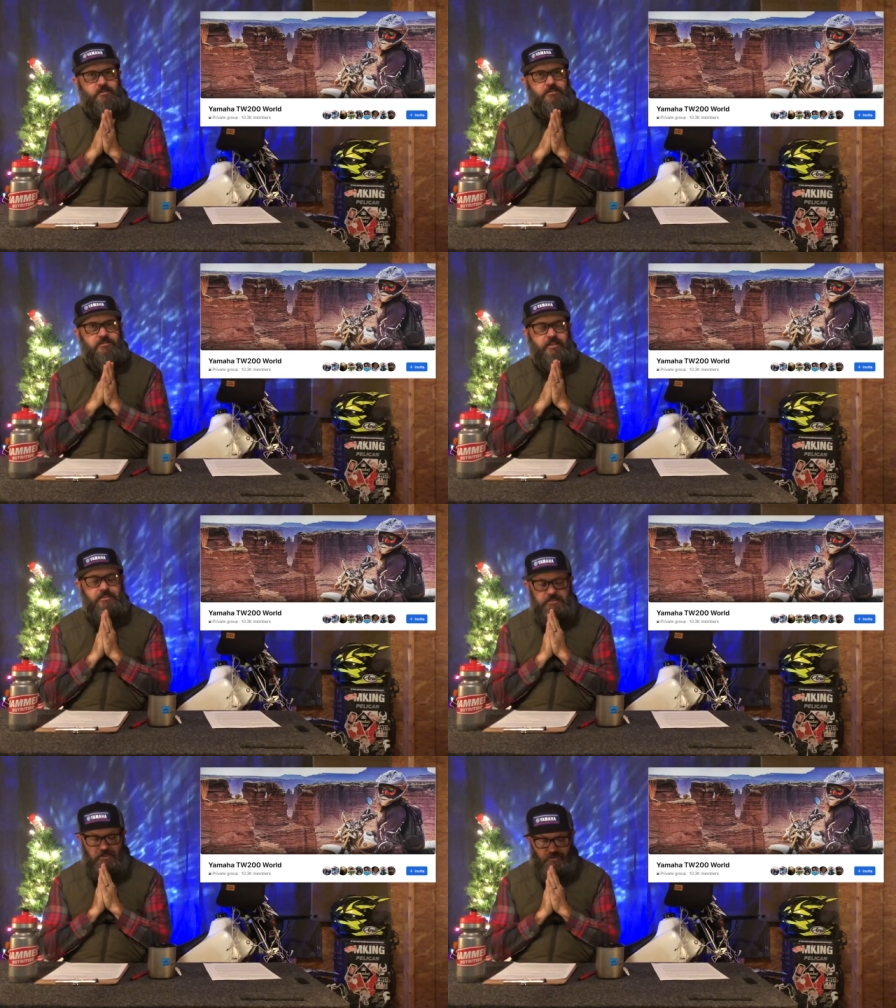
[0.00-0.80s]
This
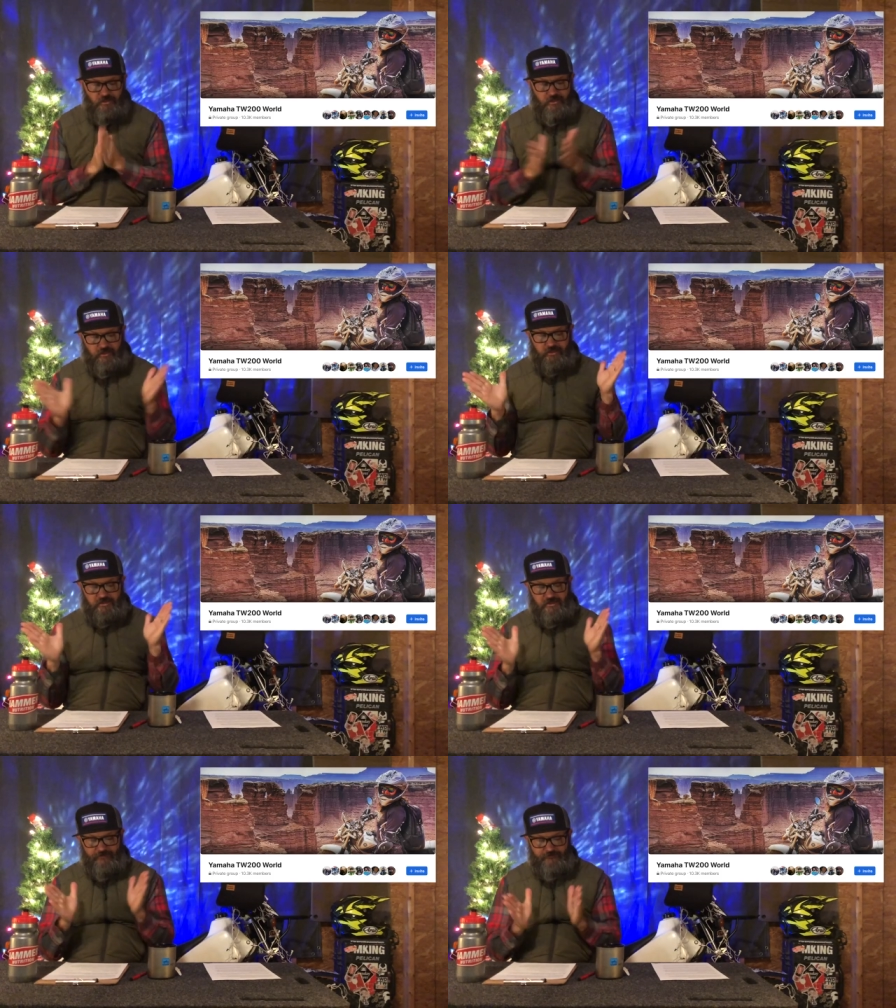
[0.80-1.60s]
next section
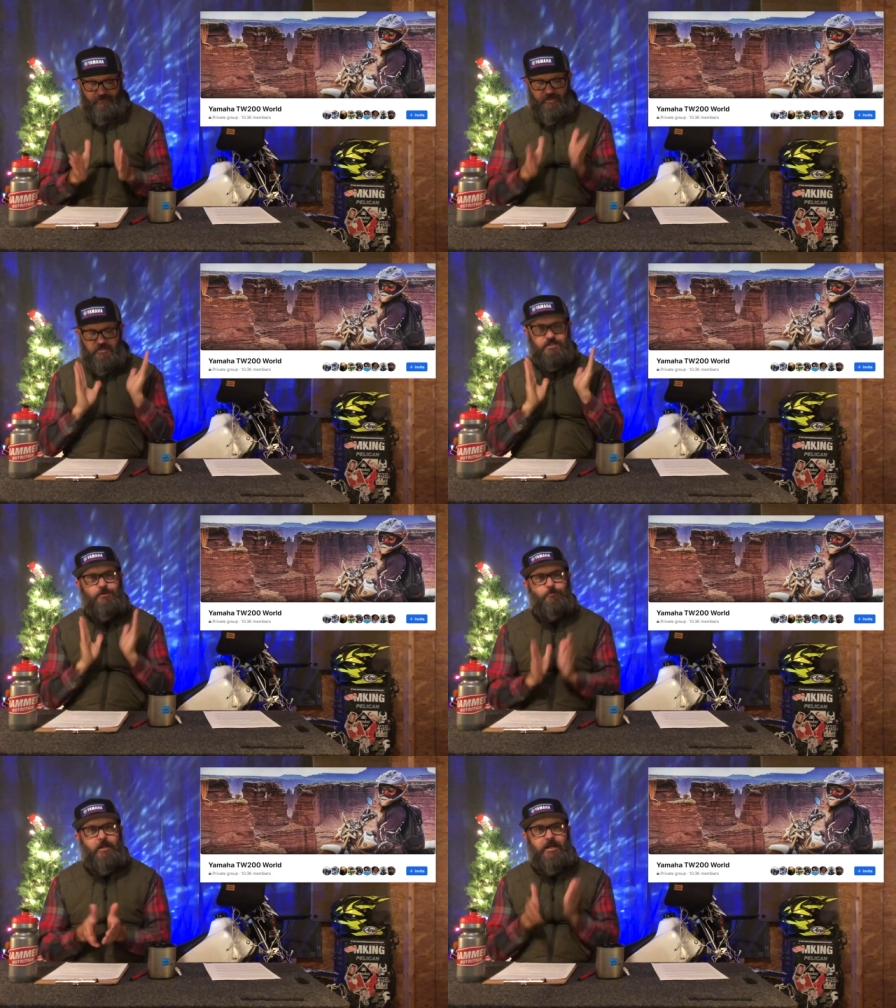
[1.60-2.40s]
is events,
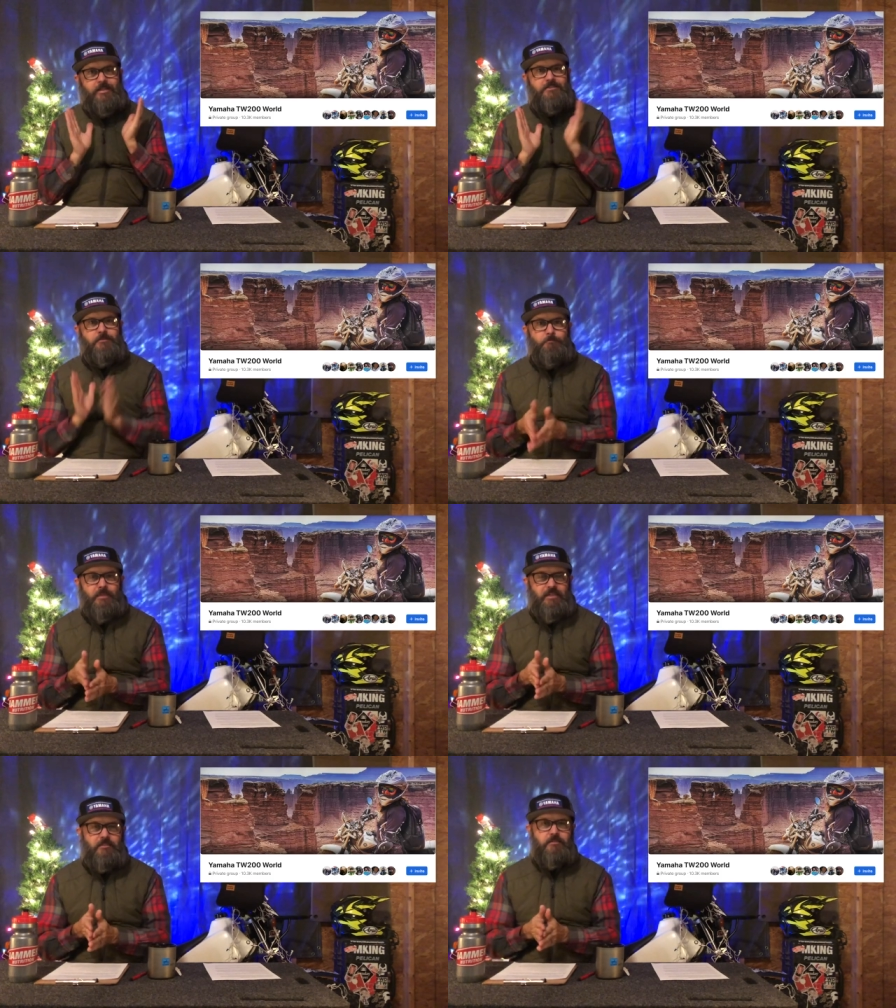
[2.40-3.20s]
rides,
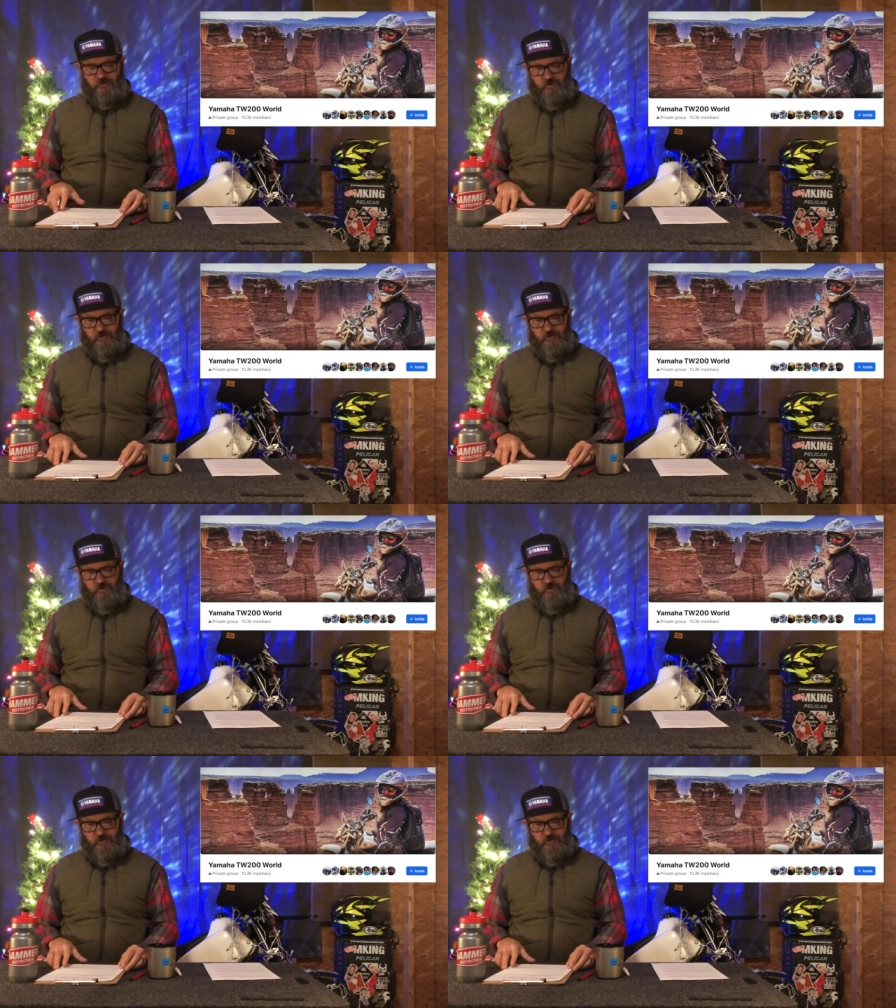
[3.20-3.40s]
meets.